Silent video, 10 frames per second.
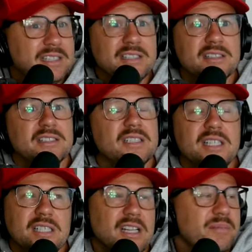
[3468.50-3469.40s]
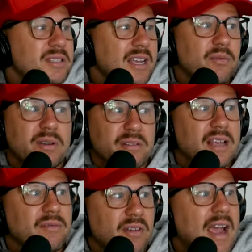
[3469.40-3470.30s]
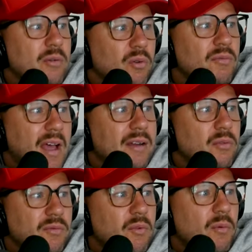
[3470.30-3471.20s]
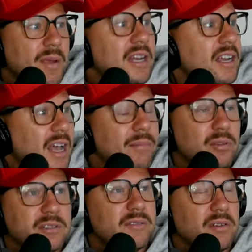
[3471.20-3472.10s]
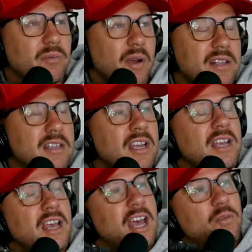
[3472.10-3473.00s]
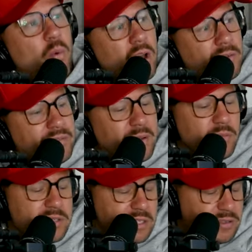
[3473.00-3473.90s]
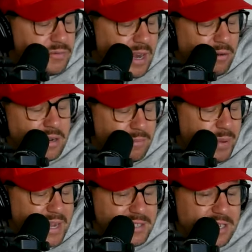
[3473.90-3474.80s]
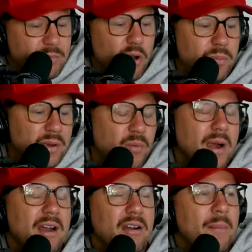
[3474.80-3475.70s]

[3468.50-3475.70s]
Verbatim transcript: And this these clips like went like viral, viral for me in a couple different ways. And one of them was this very basic moment where